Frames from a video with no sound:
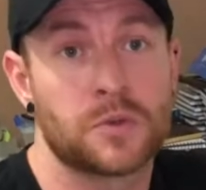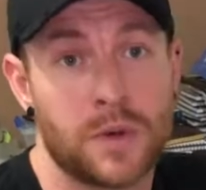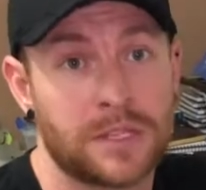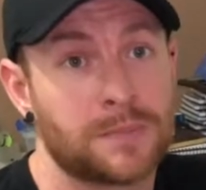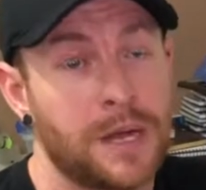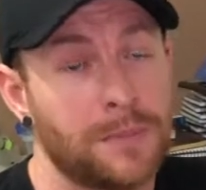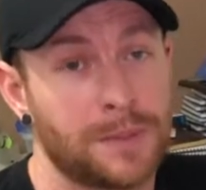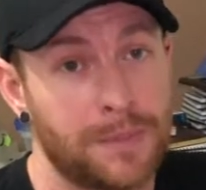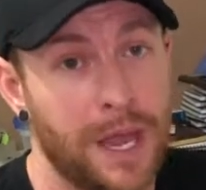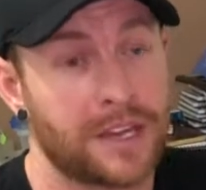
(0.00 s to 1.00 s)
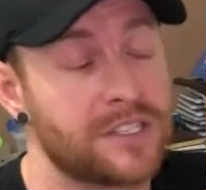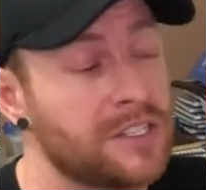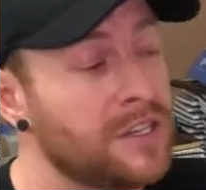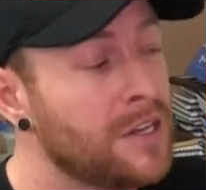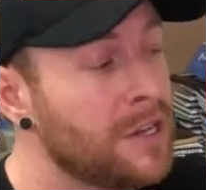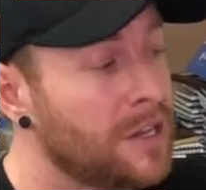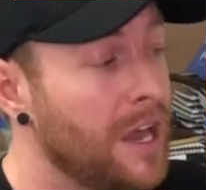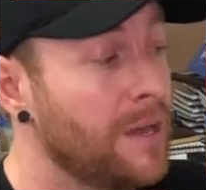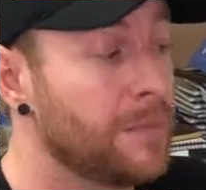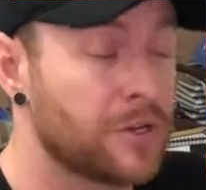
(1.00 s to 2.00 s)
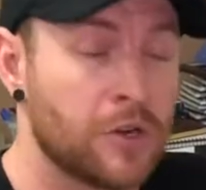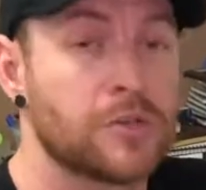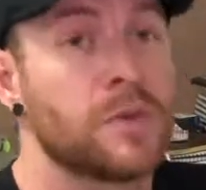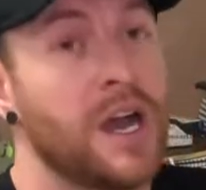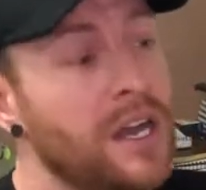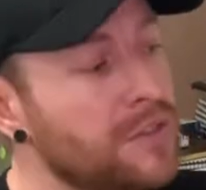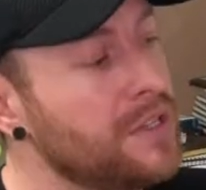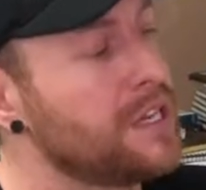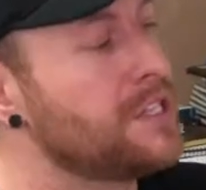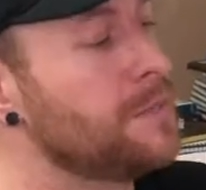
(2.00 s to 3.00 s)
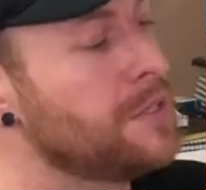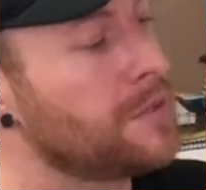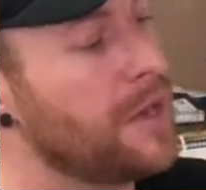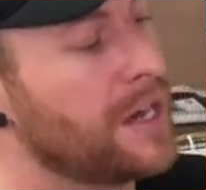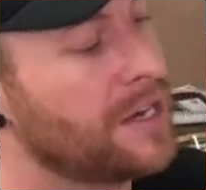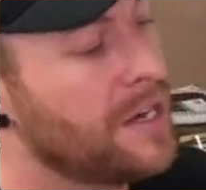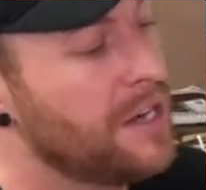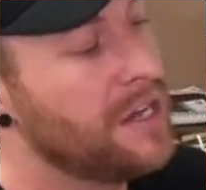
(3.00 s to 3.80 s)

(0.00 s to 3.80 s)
direct-to-public packaging. And because we are doing that shipping direct,